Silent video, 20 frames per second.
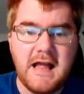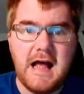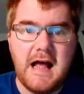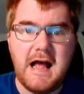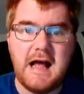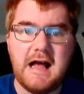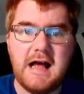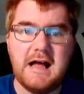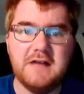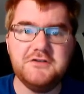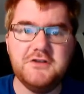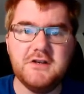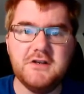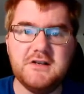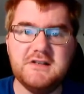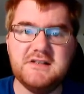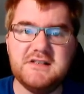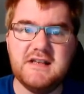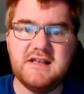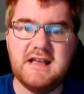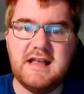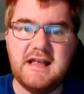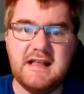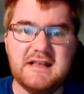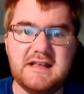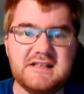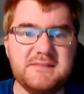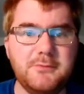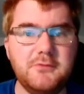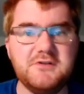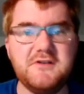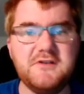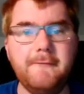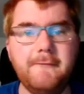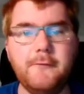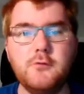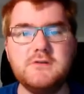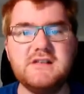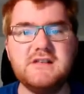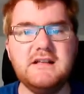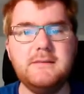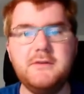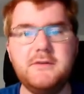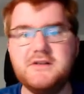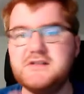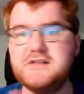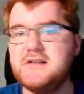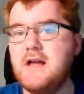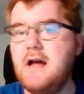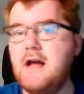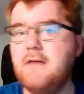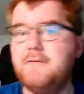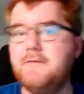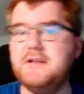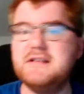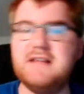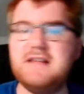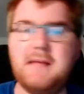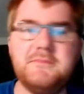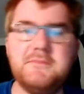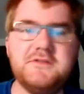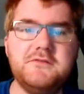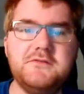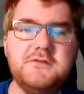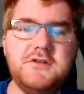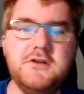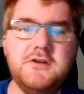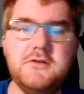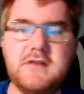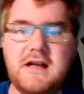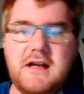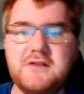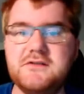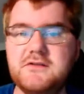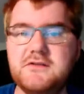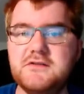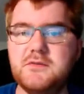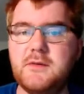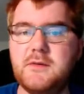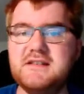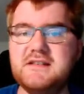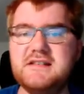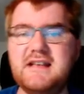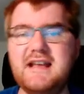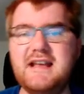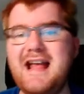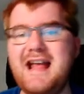And you can see here it supports the full syllabus for the exams in 2020.